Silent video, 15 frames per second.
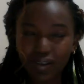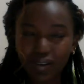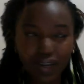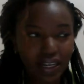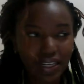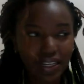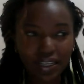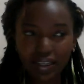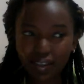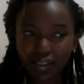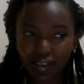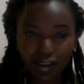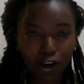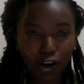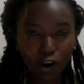
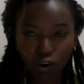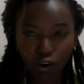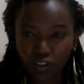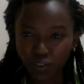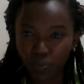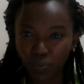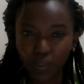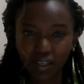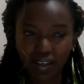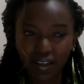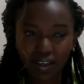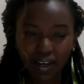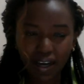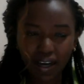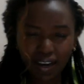really got me.
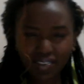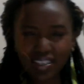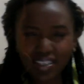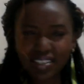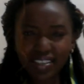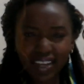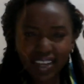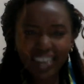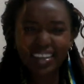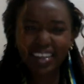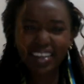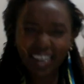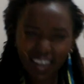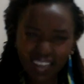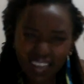I was just
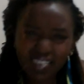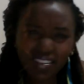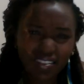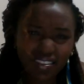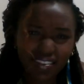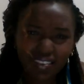like, yes.